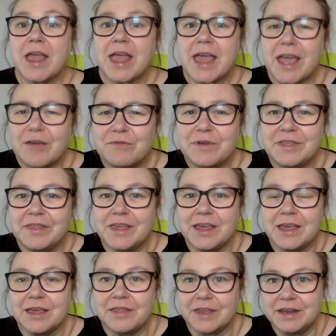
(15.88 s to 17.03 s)

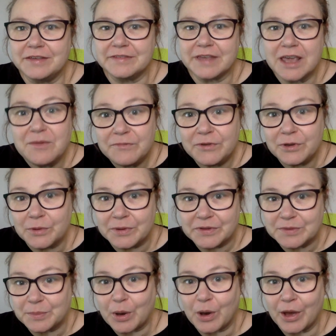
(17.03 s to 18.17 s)
everything that is influenced
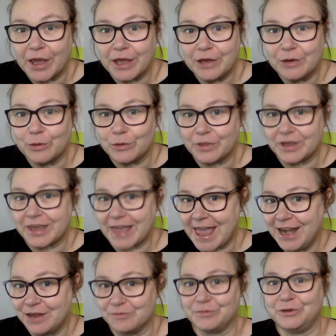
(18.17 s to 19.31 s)
by, or that can
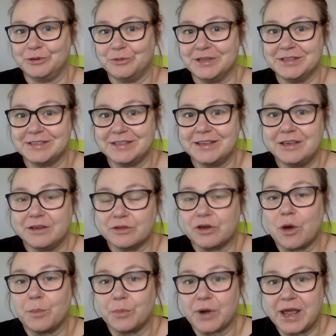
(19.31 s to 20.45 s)
influence, the
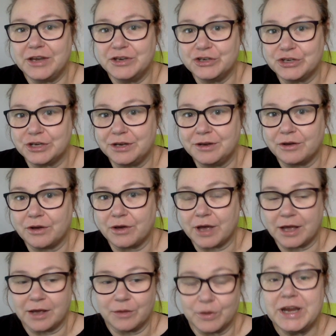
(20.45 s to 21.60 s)
comprehension,
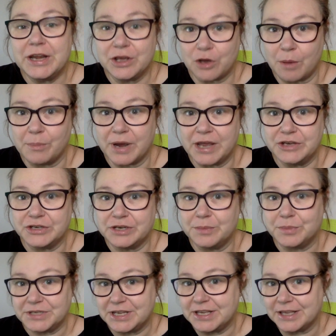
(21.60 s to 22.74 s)
reading comprehension in
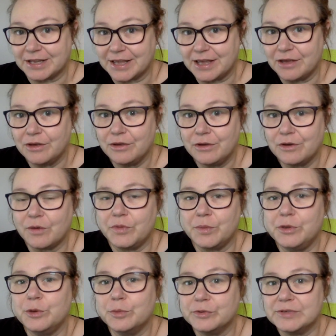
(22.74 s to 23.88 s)
particular, of the
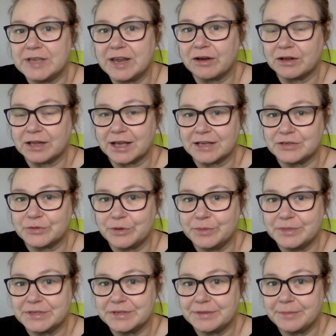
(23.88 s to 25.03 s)
pupils in our
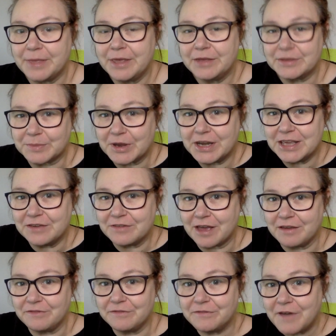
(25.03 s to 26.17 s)
classrooms. So I'm going to give a
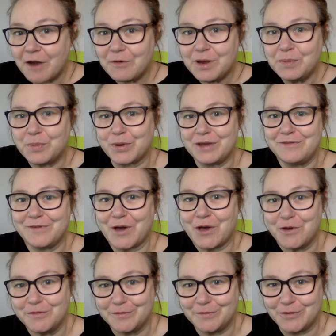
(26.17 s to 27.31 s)
very brief
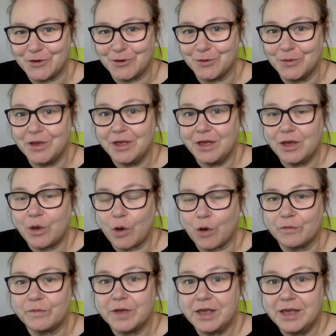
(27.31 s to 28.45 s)
overview
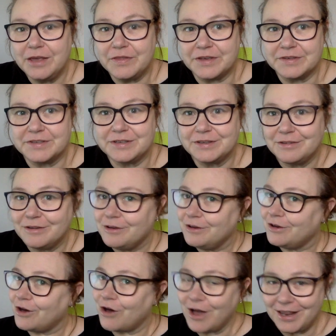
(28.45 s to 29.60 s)
of this
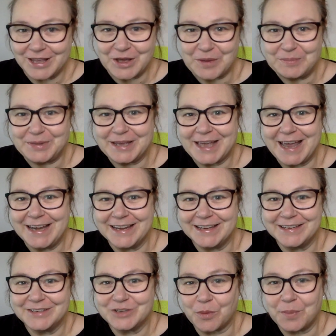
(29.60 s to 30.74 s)
highly complicated
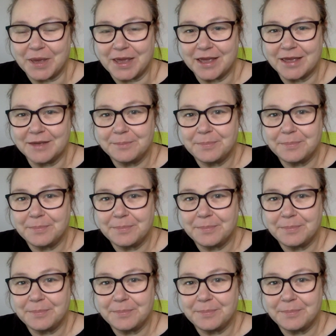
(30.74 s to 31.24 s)
topic,